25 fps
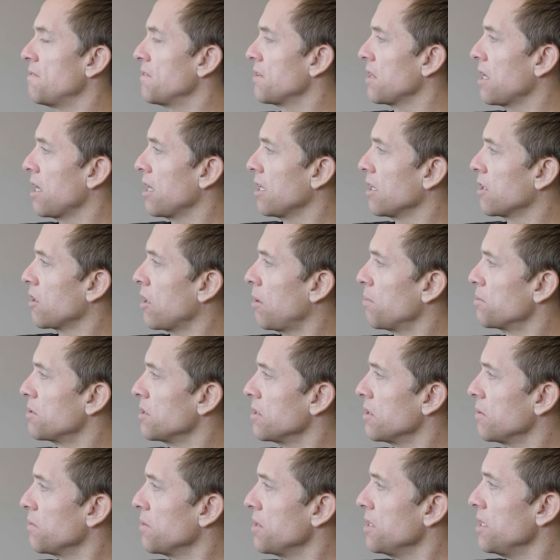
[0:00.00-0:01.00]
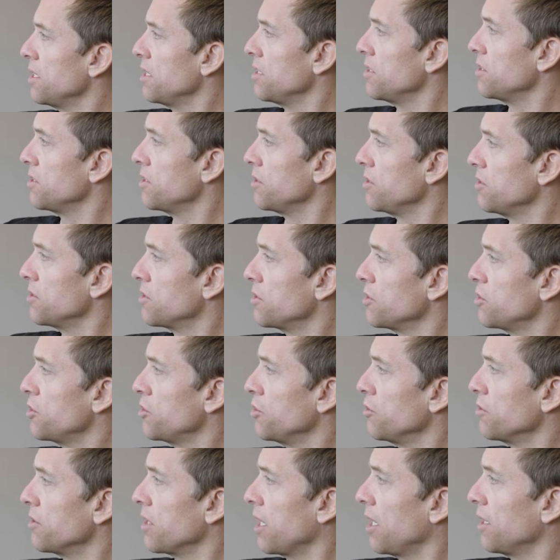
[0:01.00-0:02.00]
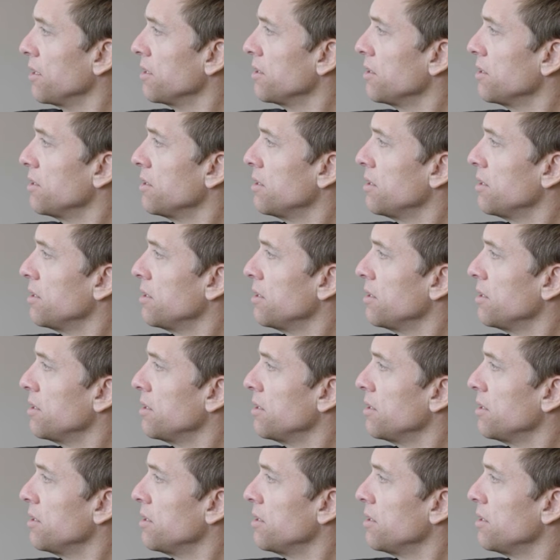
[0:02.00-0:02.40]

for the helicopter that we need to use to shoot that.